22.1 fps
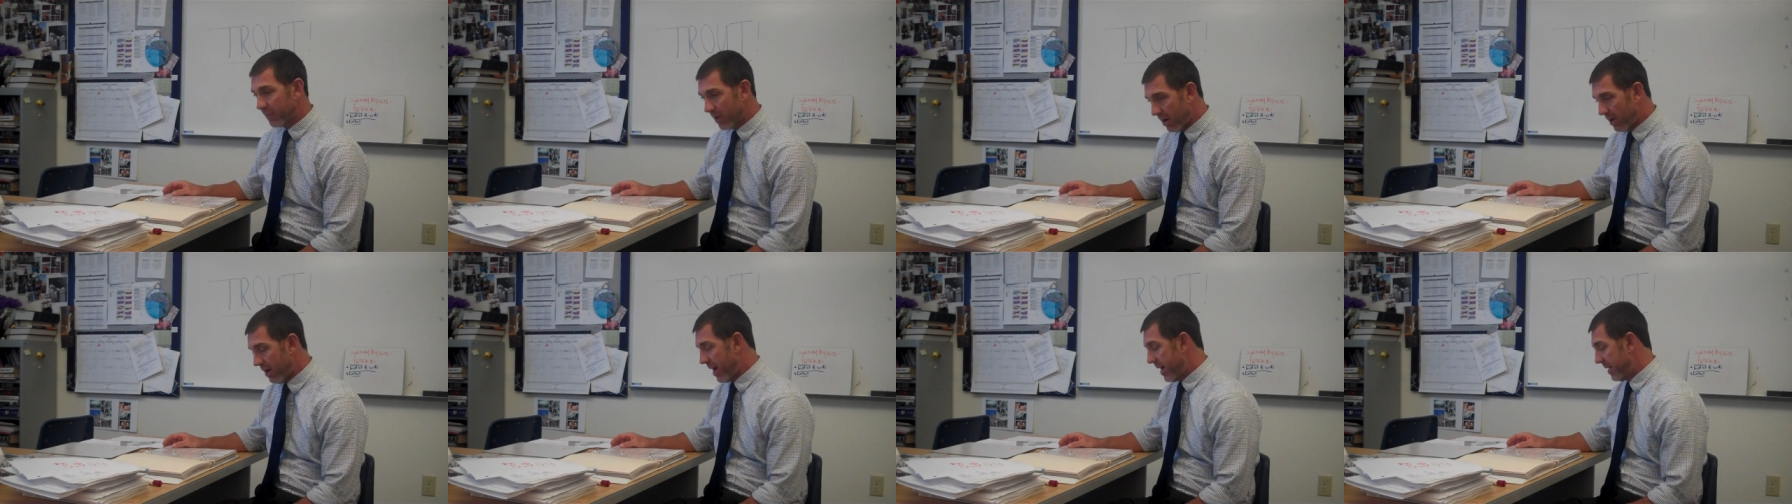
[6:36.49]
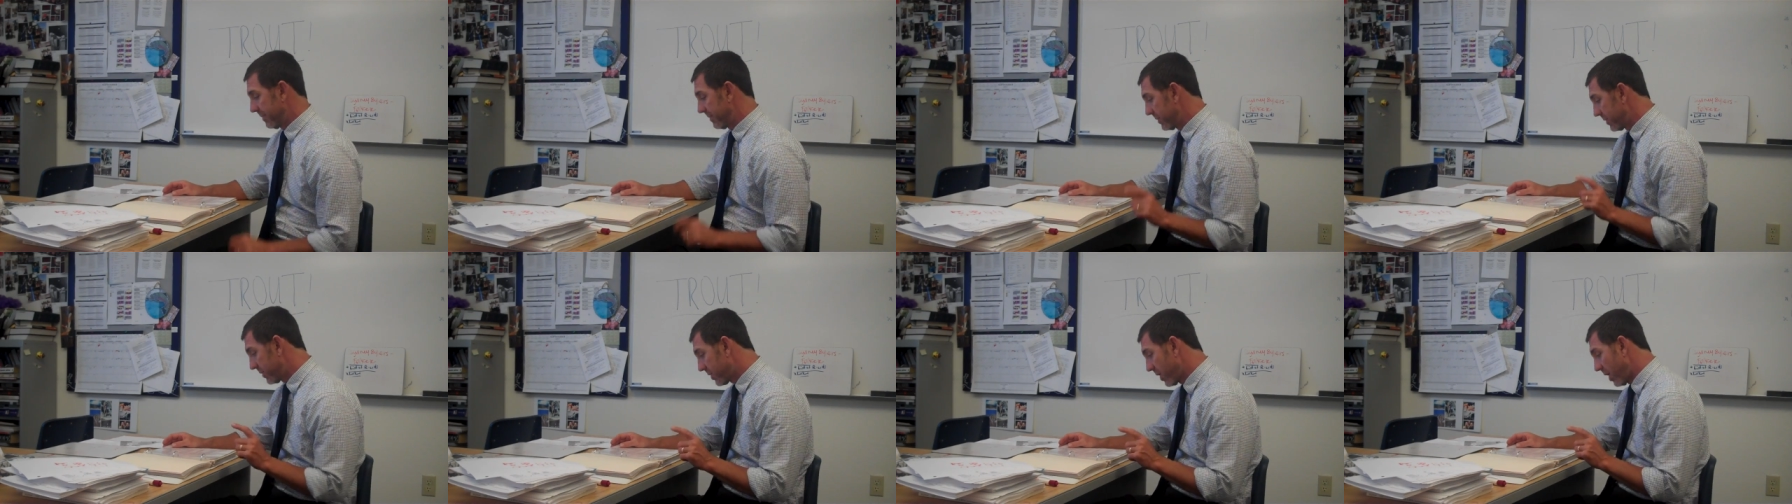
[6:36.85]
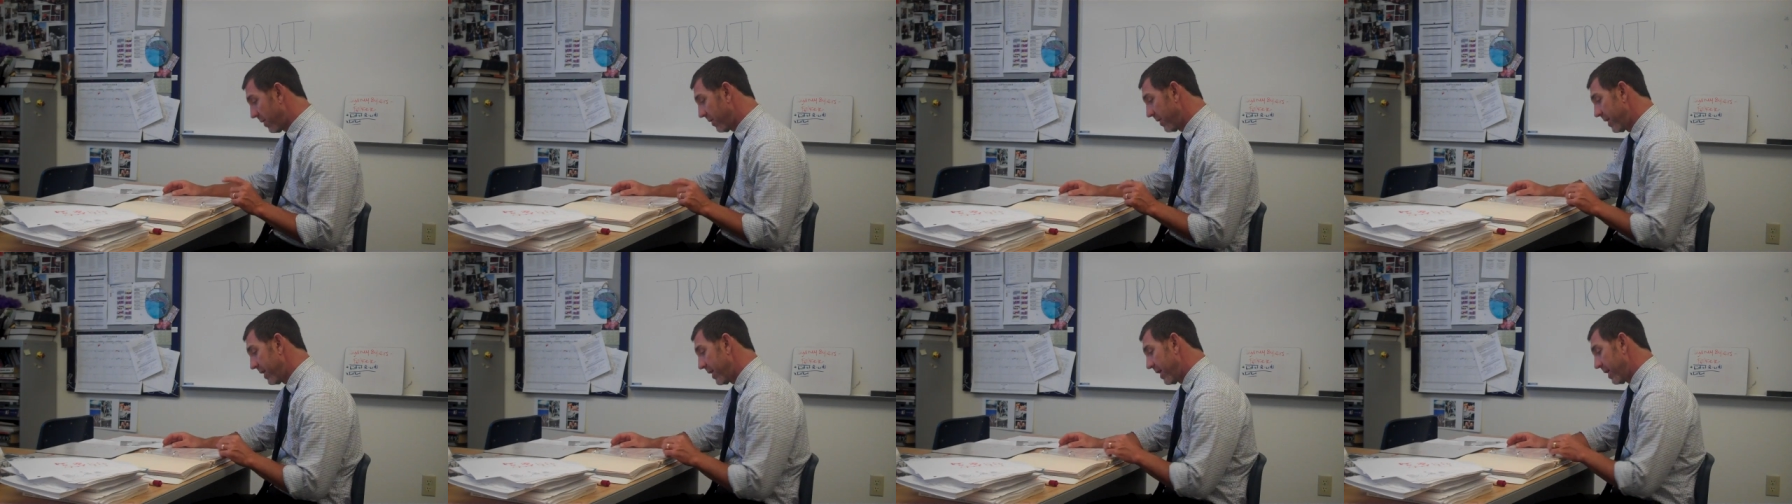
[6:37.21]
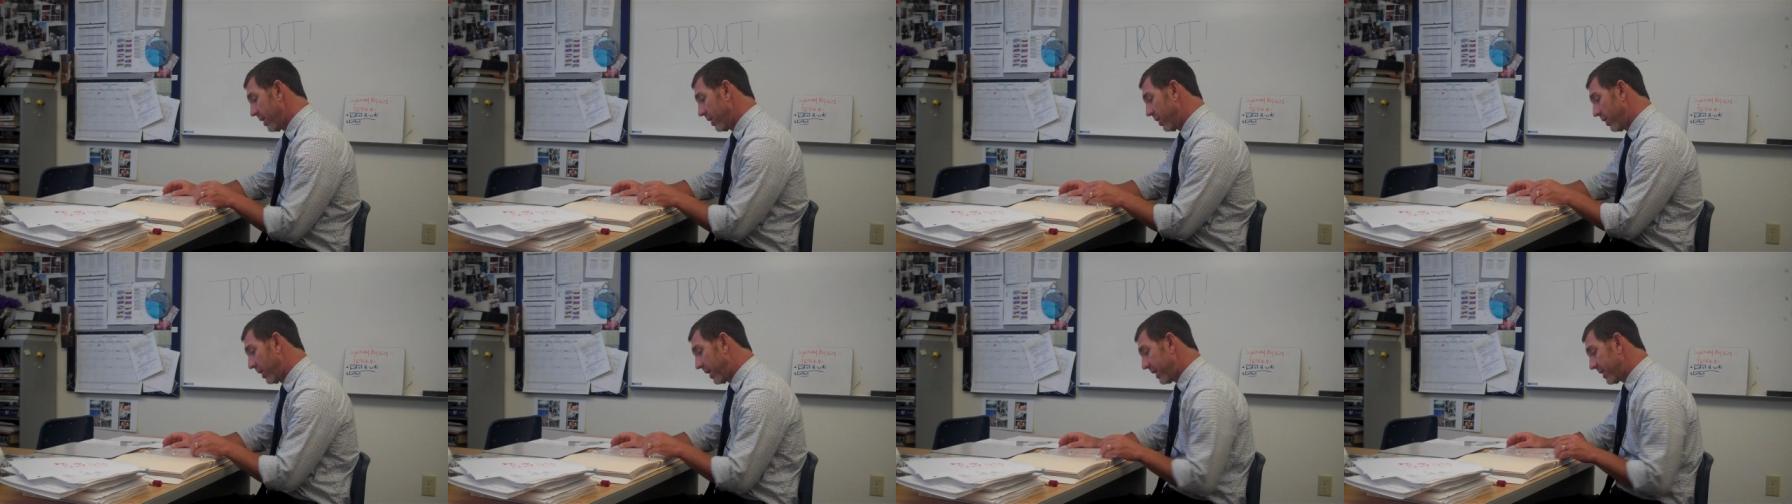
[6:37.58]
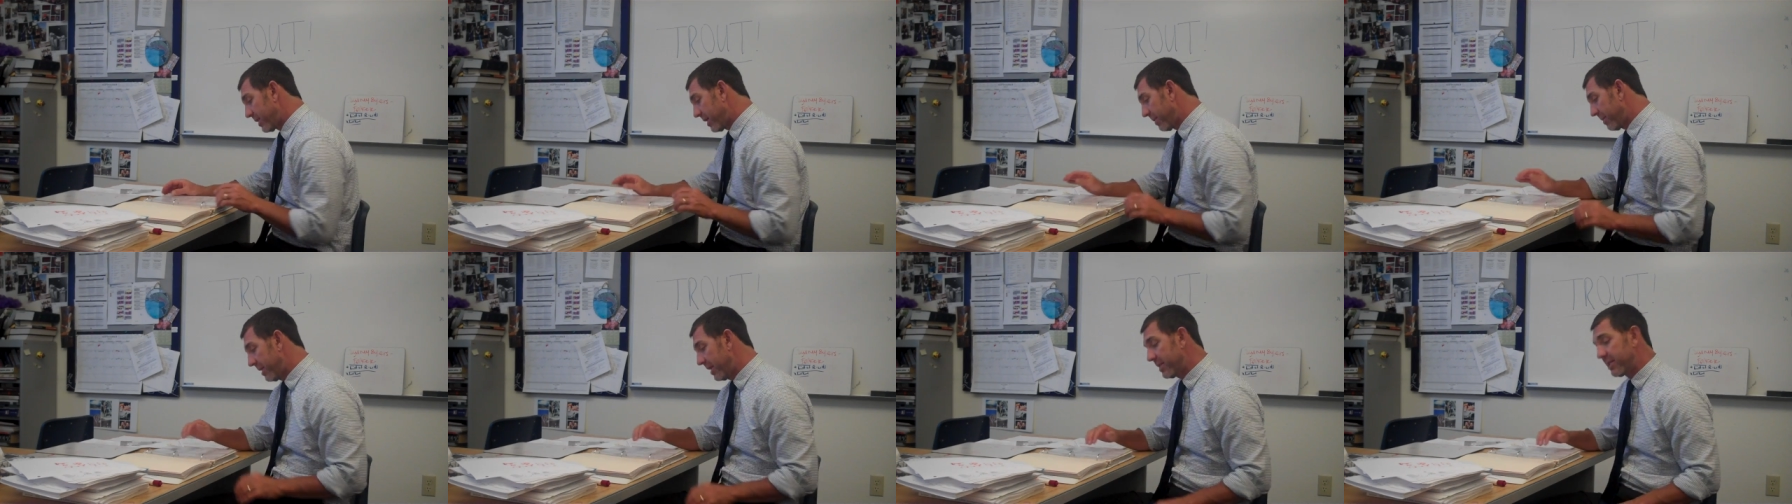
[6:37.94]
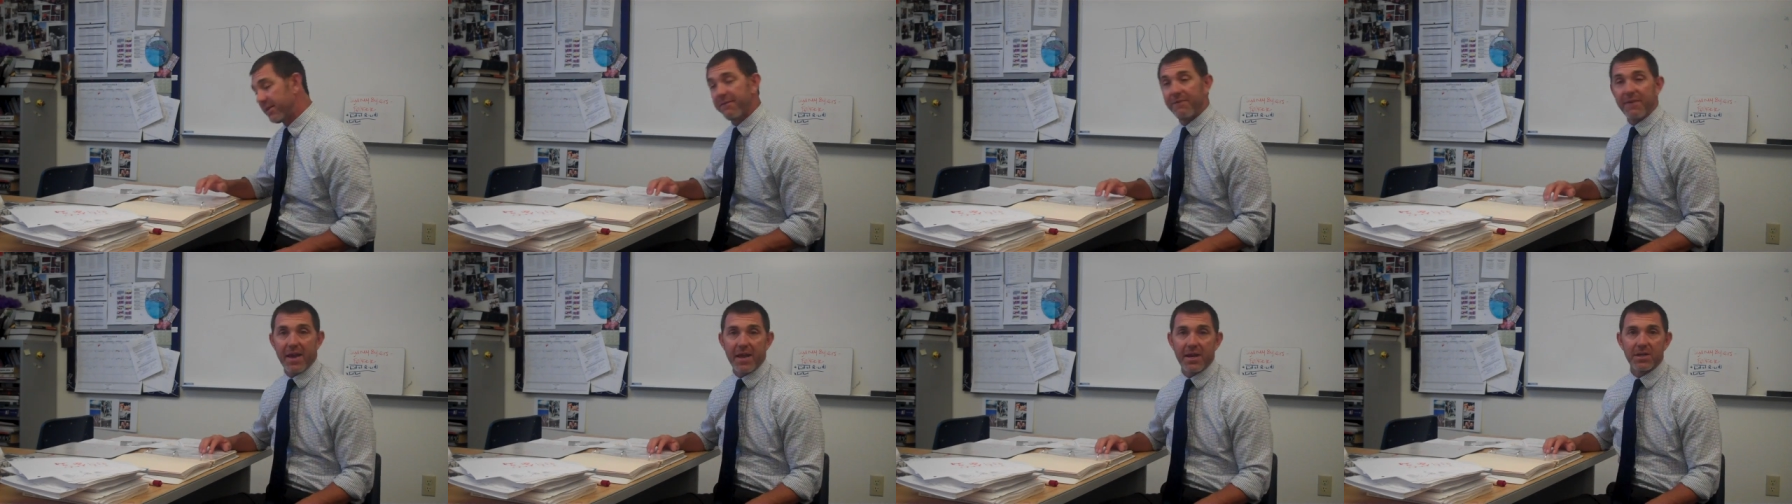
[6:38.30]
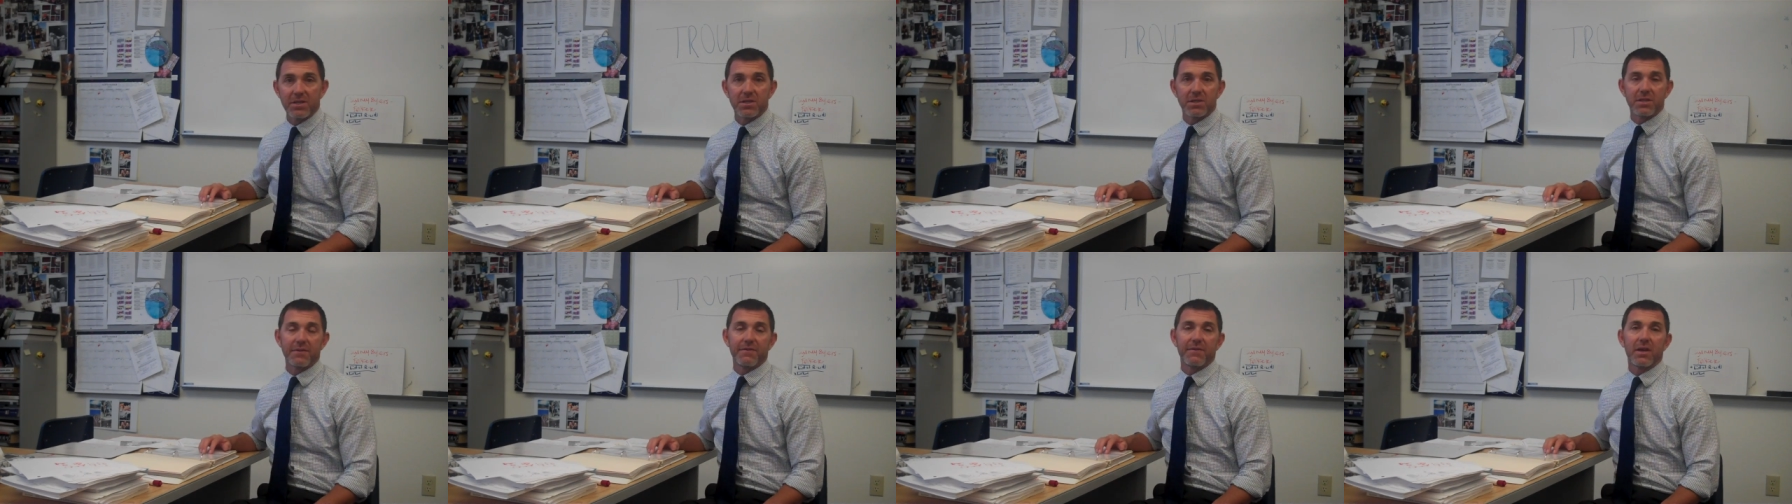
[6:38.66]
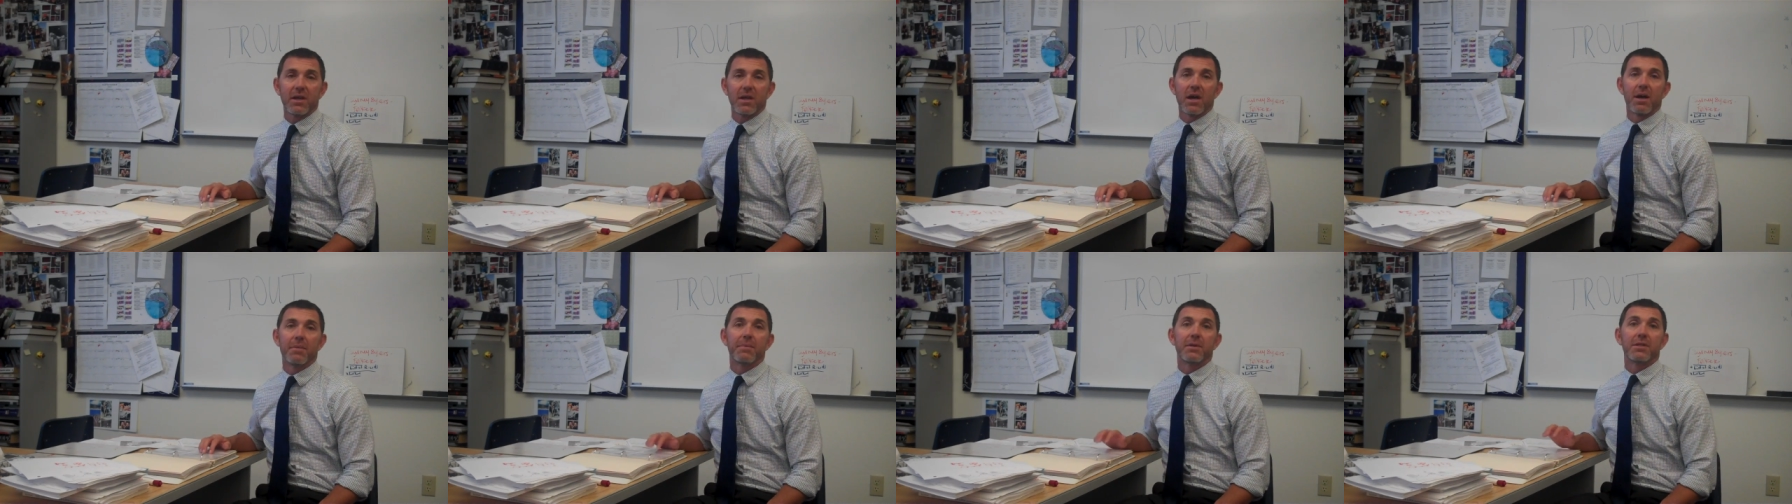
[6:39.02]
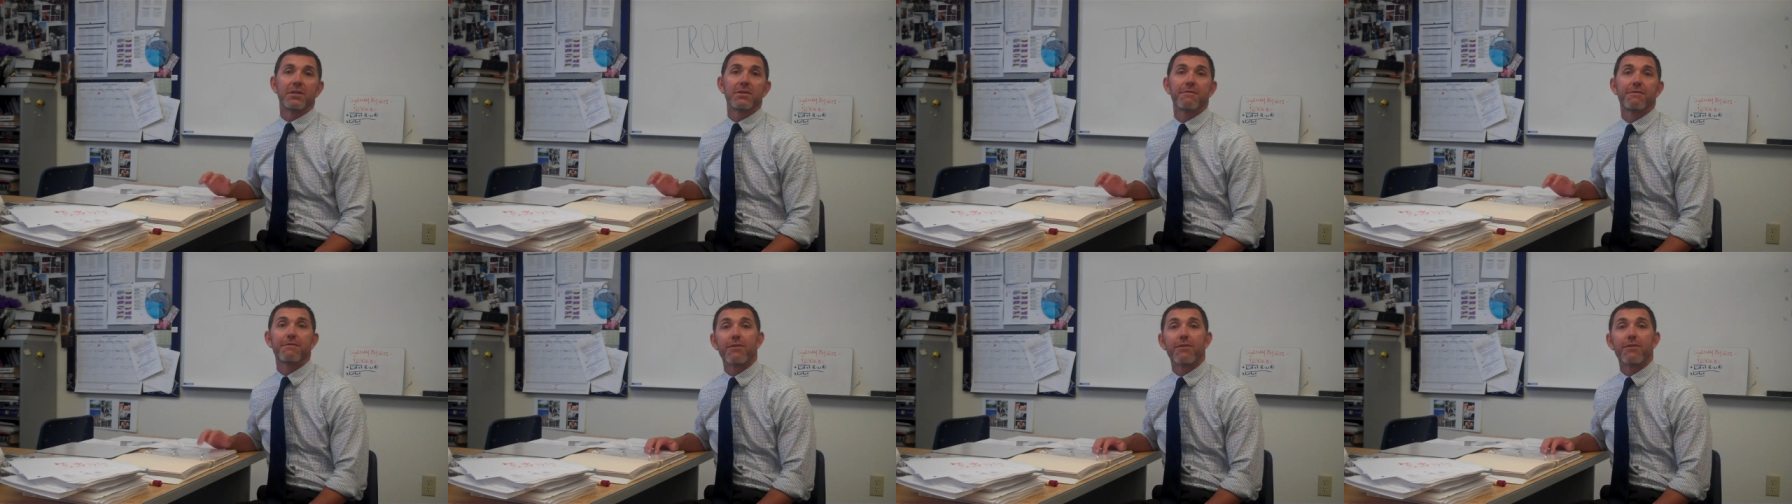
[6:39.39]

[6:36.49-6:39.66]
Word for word: All right, so look at some of these advantages of incumbents.